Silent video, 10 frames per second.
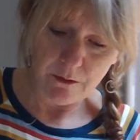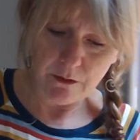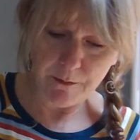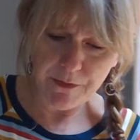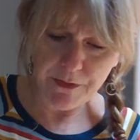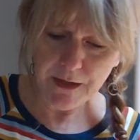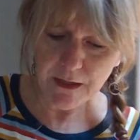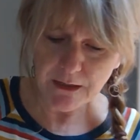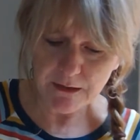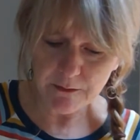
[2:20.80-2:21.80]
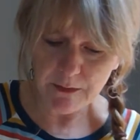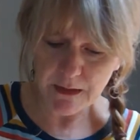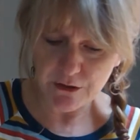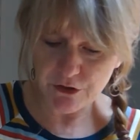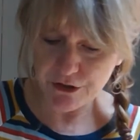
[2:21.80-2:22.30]
I'm thinking to
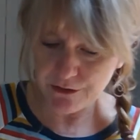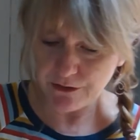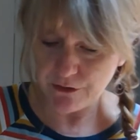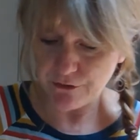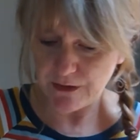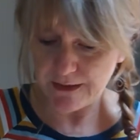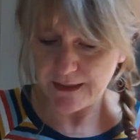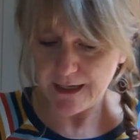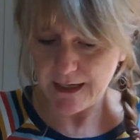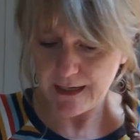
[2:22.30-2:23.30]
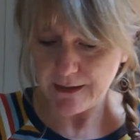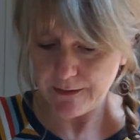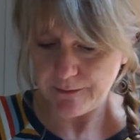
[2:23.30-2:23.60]
make a cherry tree today.